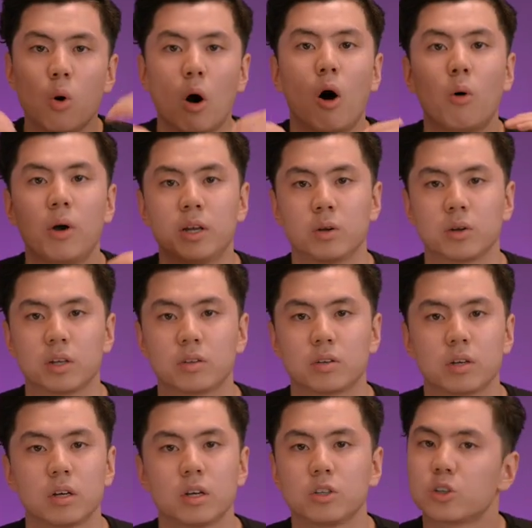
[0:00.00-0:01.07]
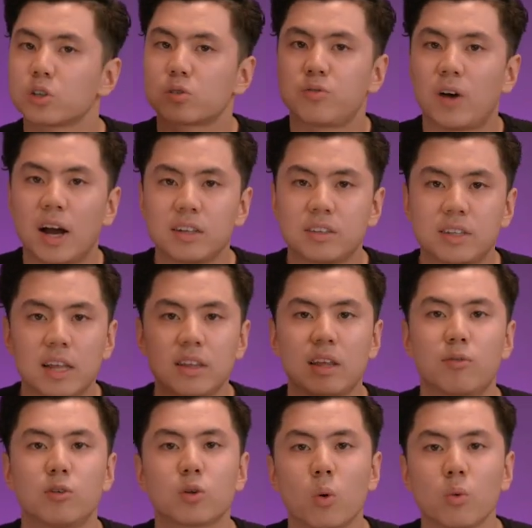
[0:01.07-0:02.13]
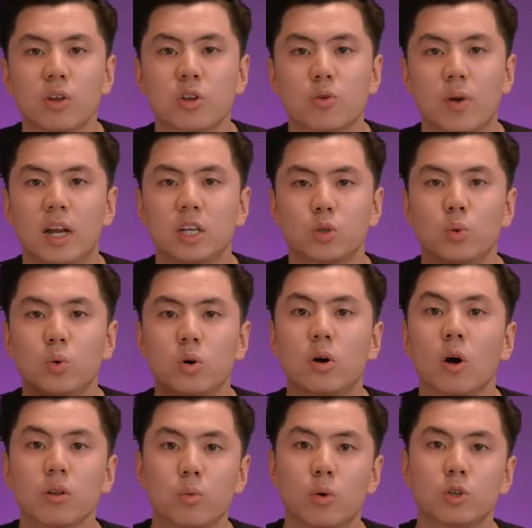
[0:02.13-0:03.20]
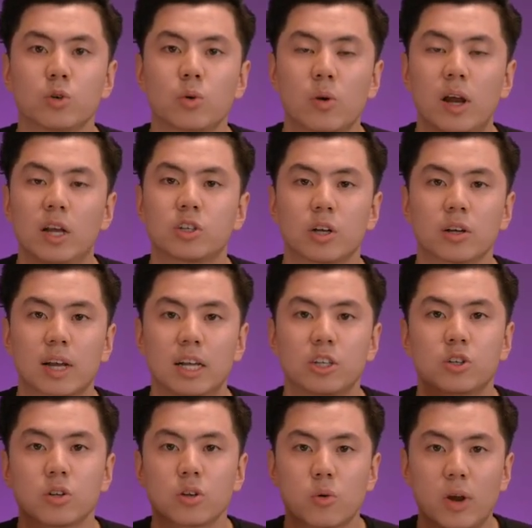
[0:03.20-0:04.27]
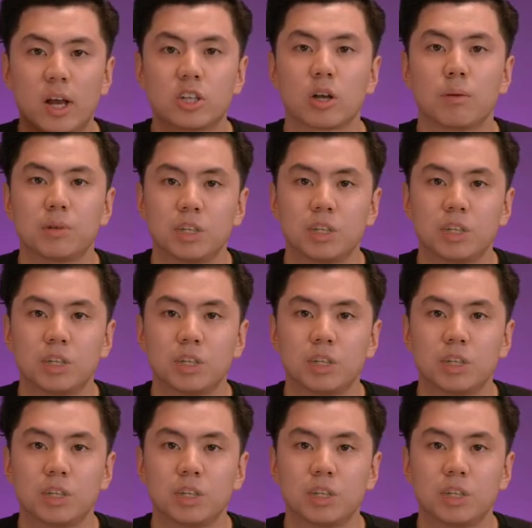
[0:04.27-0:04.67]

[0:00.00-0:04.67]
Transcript: all in on it. Just find 10 different content creators who want to can create something